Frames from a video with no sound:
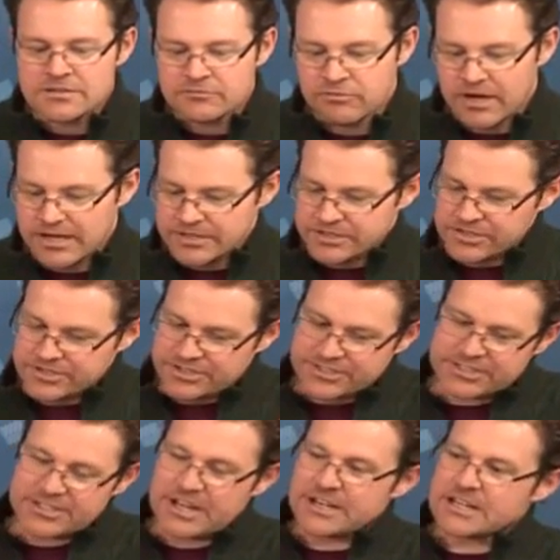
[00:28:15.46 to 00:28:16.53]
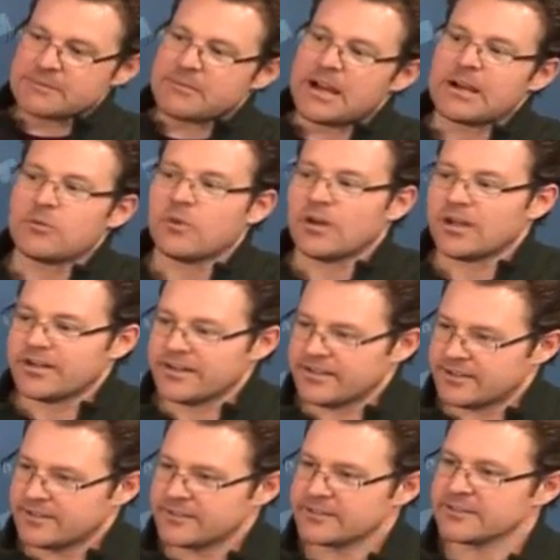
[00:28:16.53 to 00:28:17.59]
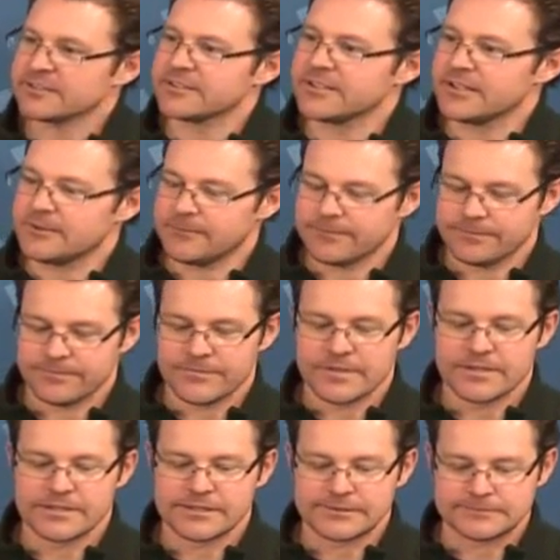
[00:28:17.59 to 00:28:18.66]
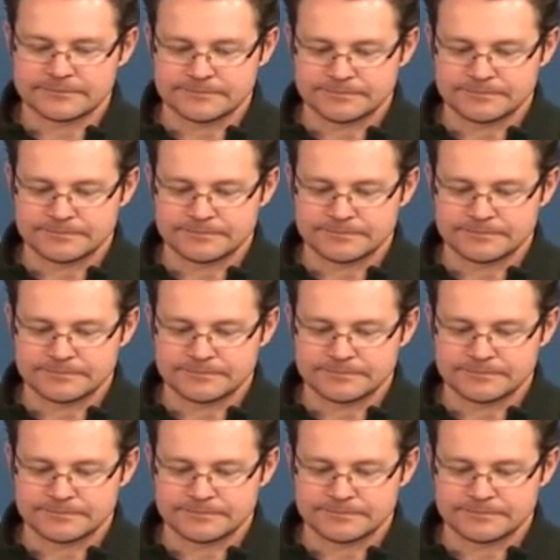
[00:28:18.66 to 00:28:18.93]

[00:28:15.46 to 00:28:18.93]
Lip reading: Right. It's just extending by 1. Yeah. Yeah.